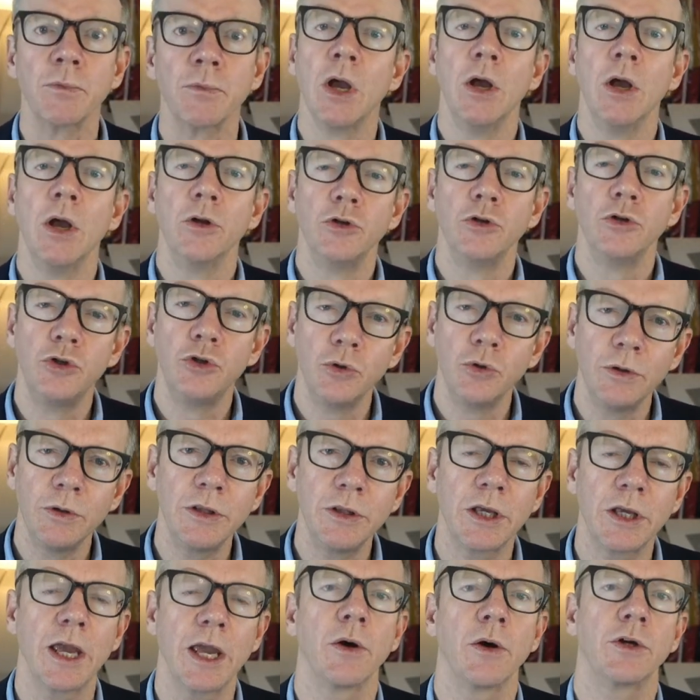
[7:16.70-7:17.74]
Doing the
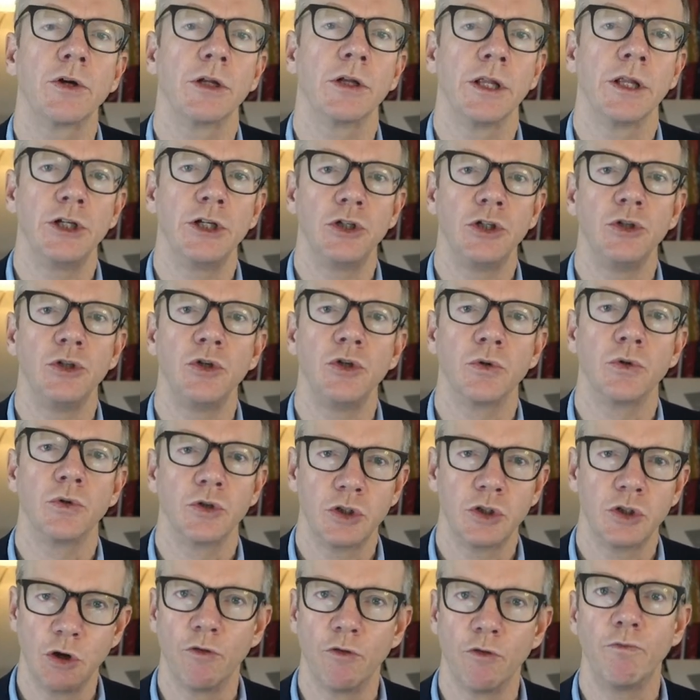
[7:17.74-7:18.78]
calculations yourself
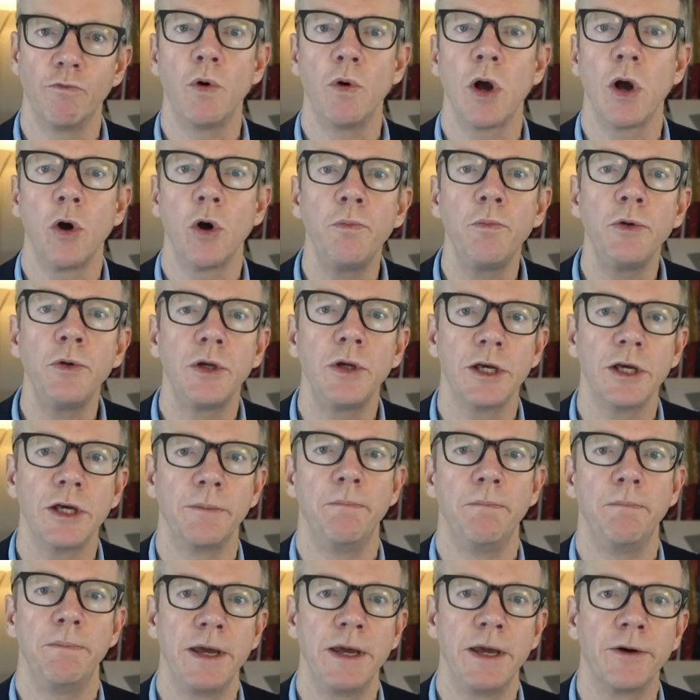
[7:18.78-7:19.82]
will help you get a
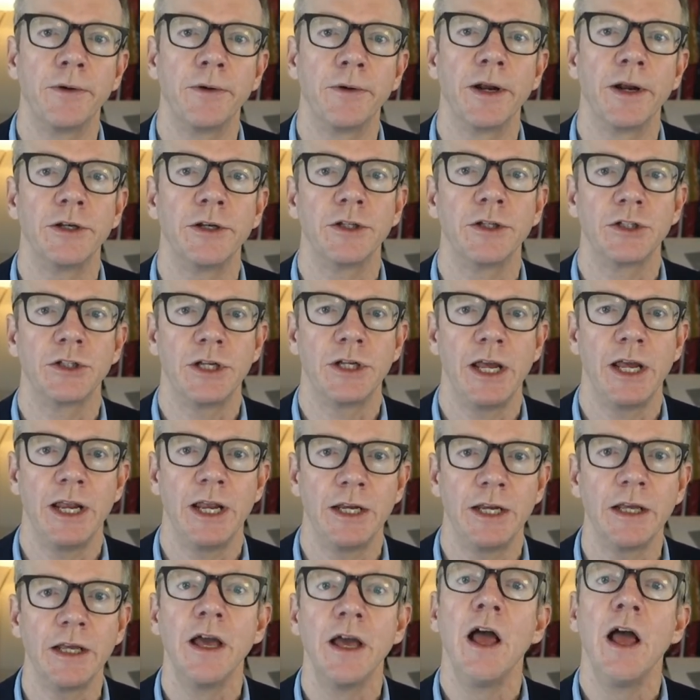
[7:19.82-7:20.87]
better understanding
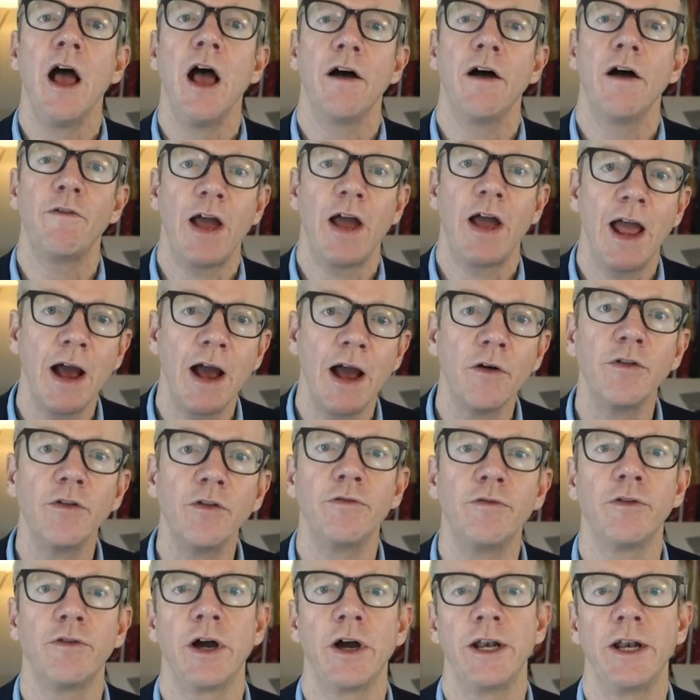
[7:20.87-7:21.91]
of how the
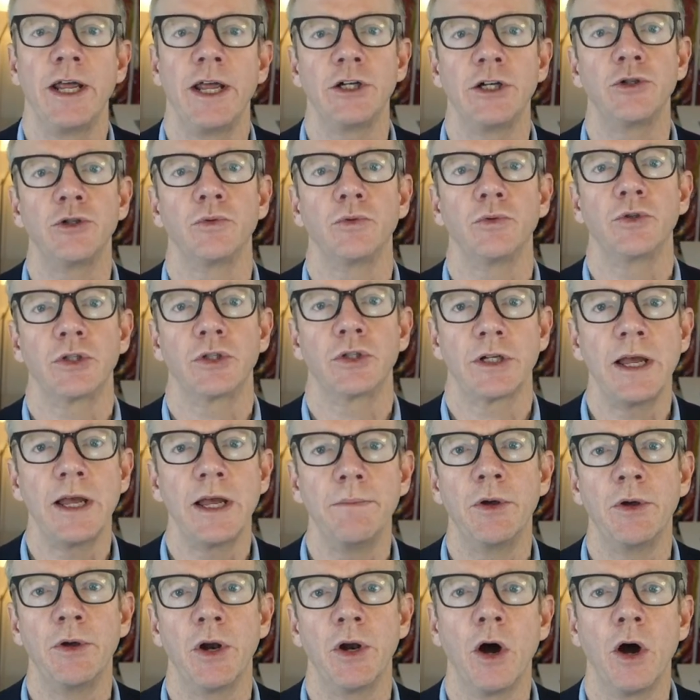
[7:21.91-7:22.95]
financial statement
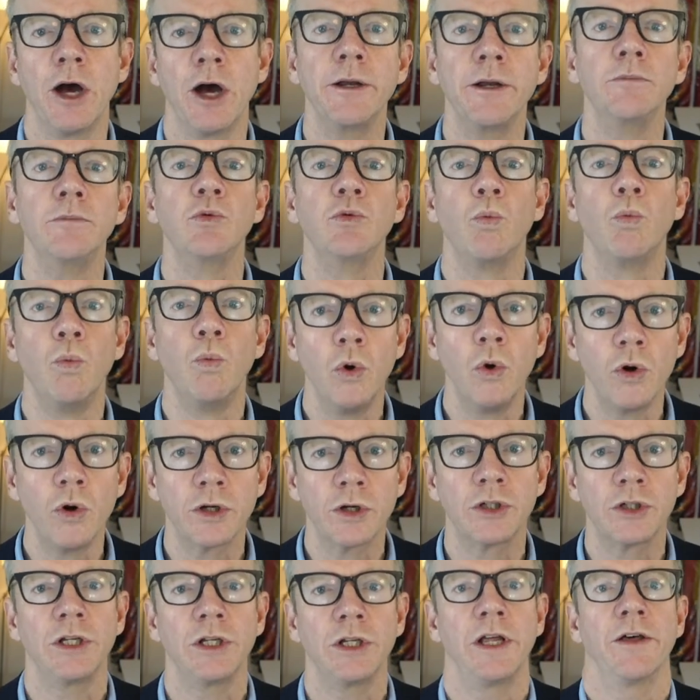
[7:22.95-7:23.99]
items work
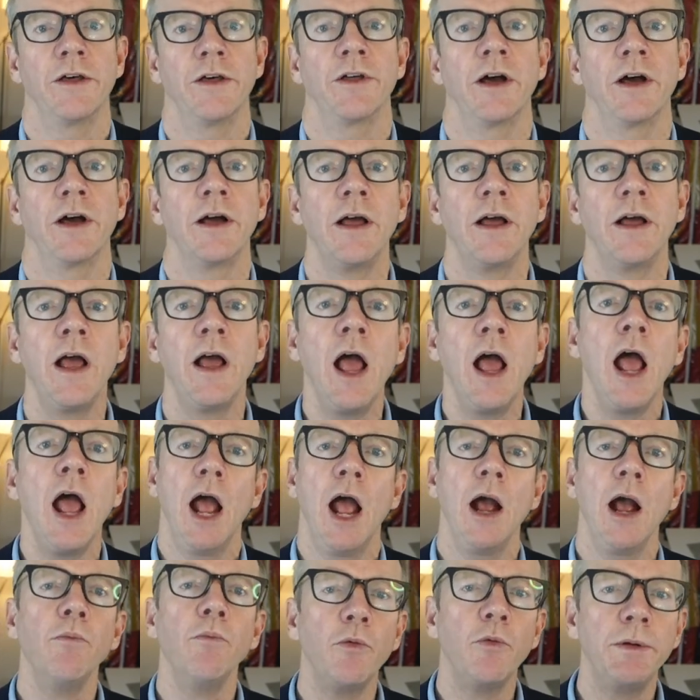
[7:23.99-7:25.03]
together and will
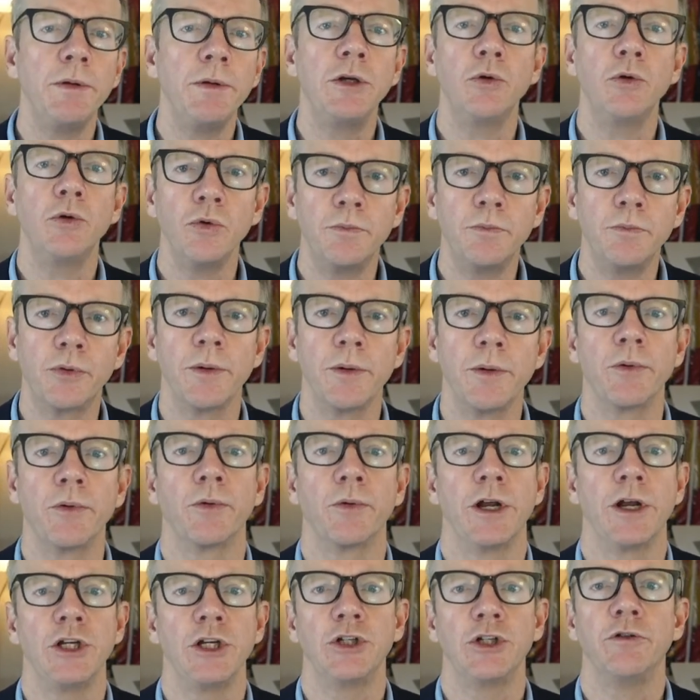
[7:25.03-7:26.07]
be good
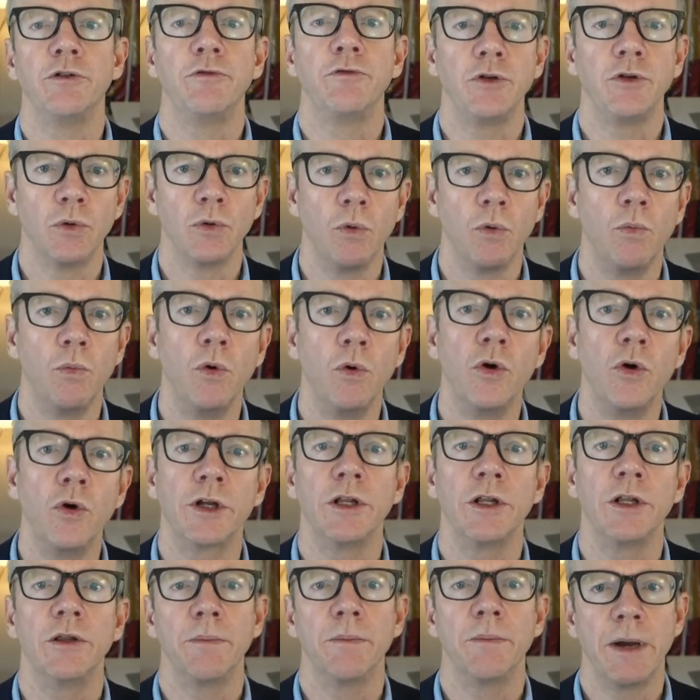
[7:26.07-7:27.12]
preparation for your work in the
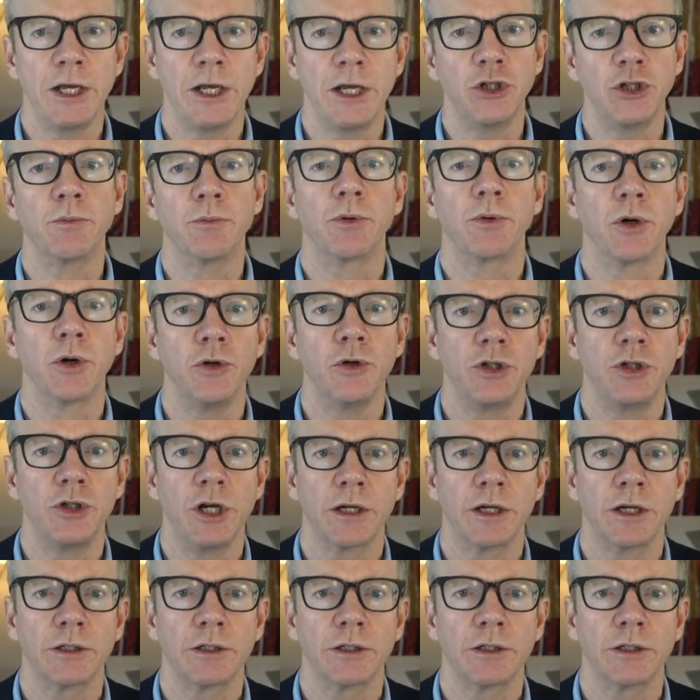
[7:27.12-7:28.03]
major project.